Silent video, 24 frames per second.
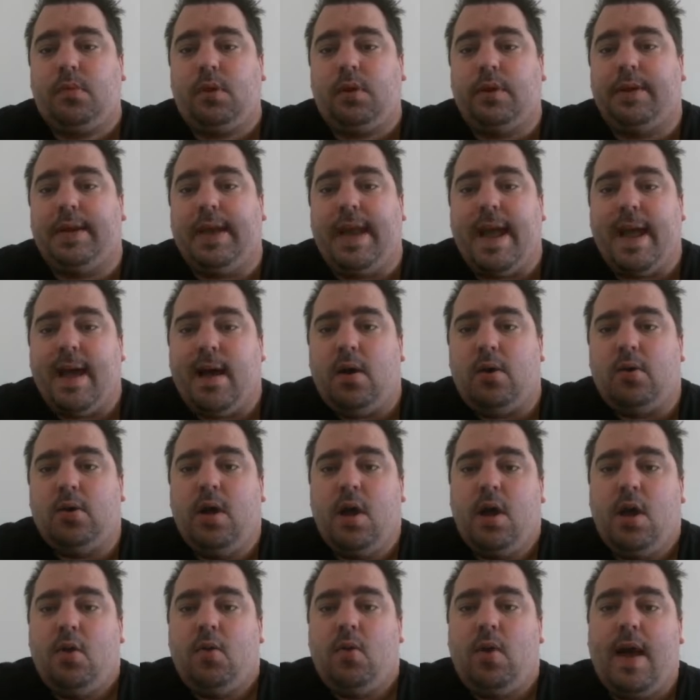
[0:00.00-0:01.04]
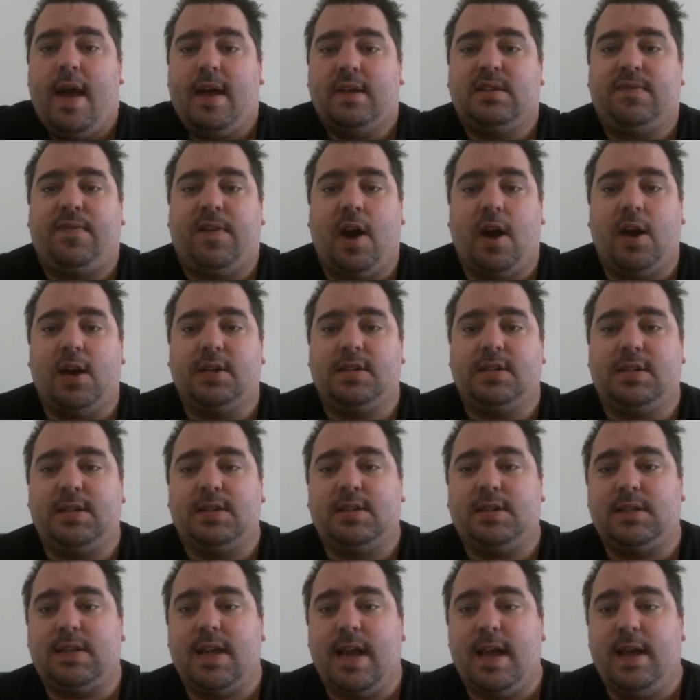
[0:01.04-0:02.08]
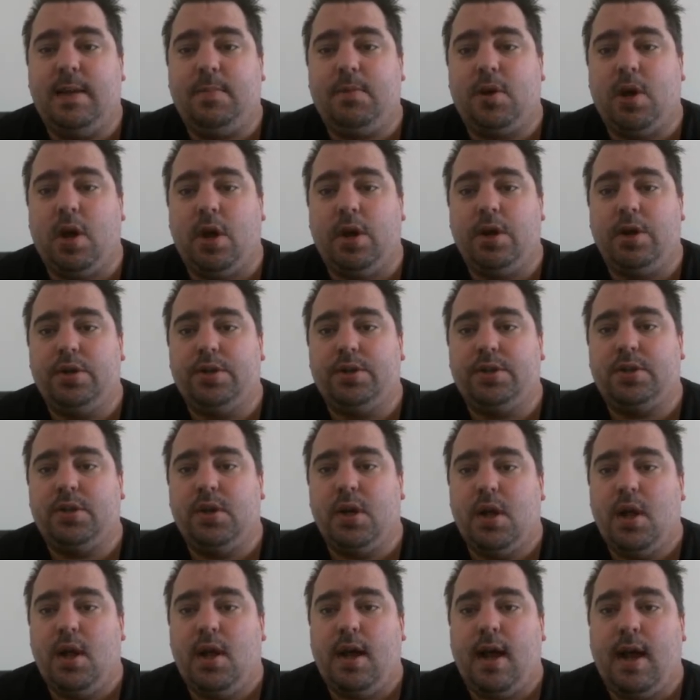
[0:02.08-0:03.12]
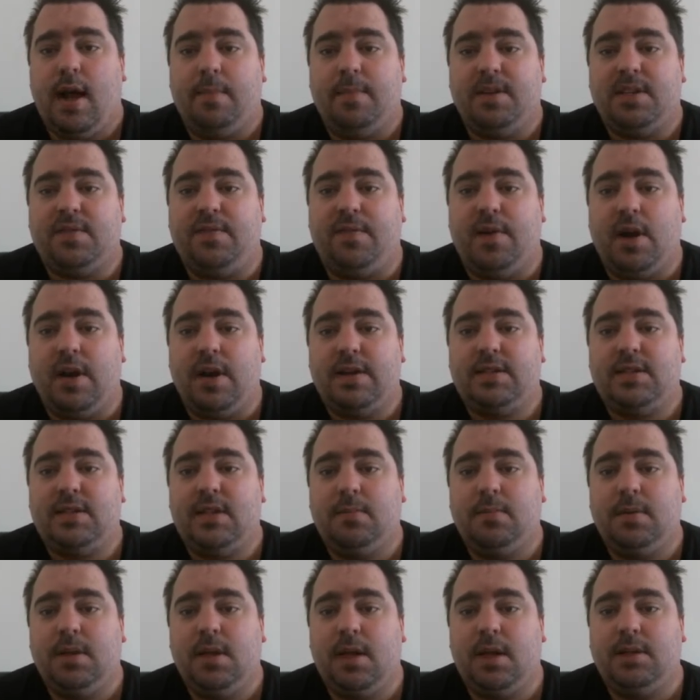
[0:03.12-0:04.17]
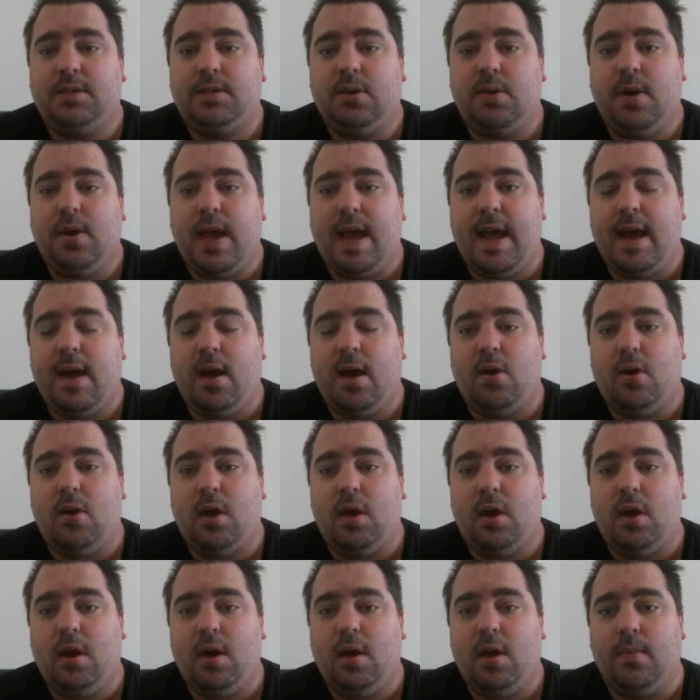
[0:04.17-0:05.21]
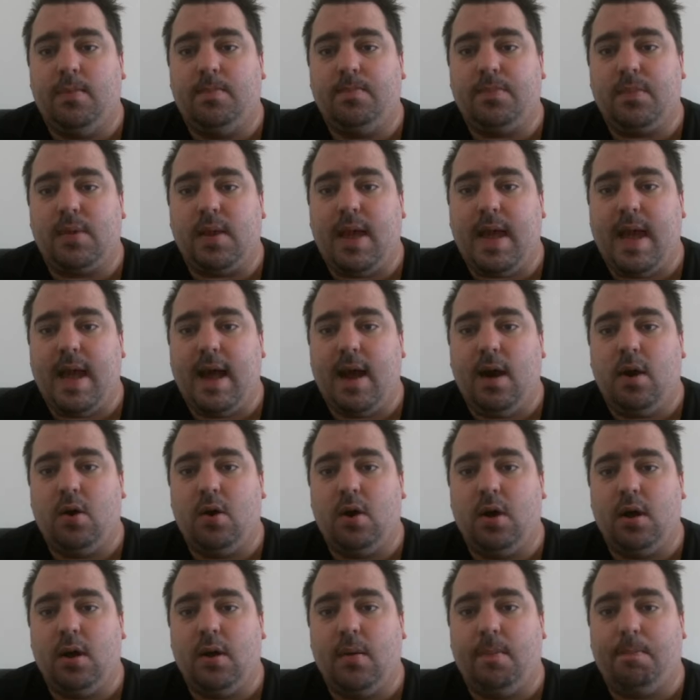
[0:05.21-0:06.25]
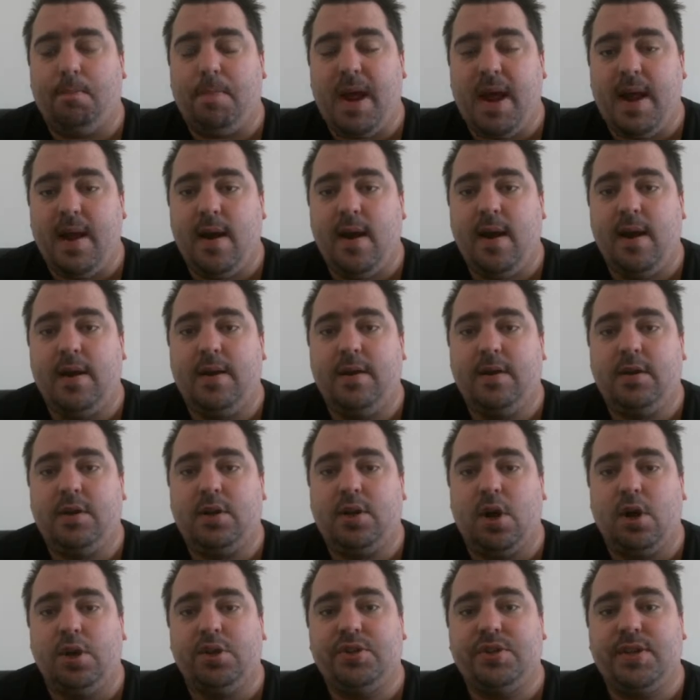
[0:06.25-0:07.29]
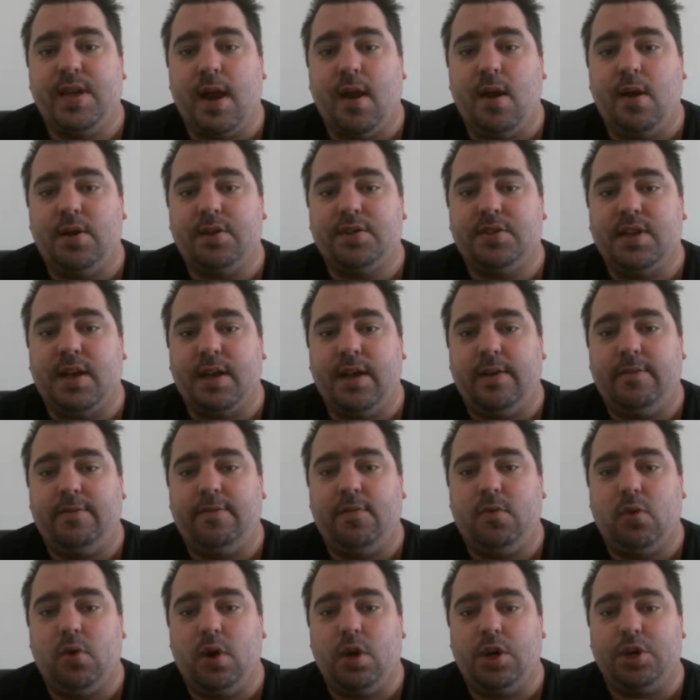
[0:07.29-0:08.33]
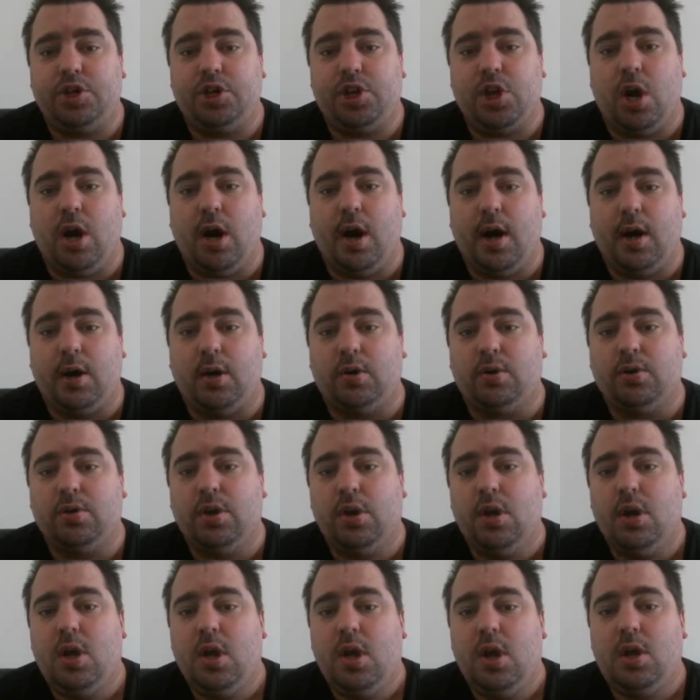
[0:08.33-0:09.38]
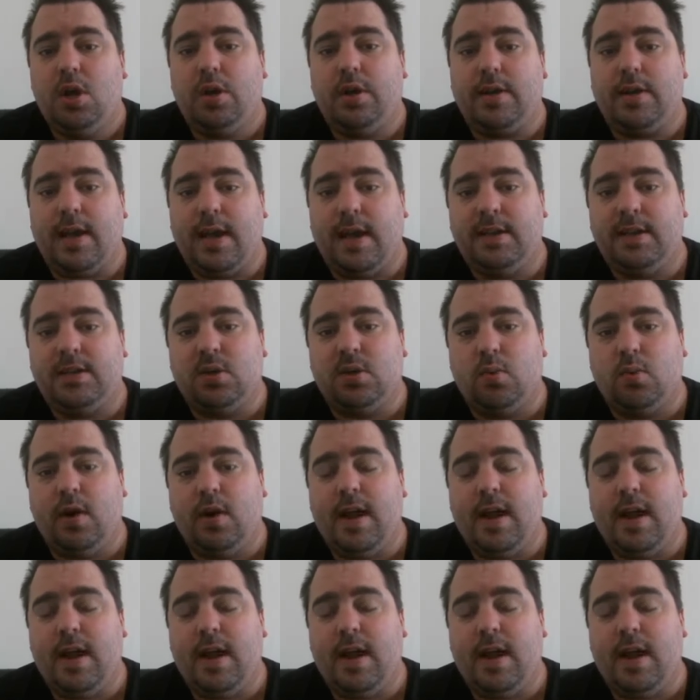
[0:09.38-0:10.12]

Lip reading: Now, as far as this scheme goes, it's very similar to how a parent goes guarantee for a child. Okay, so what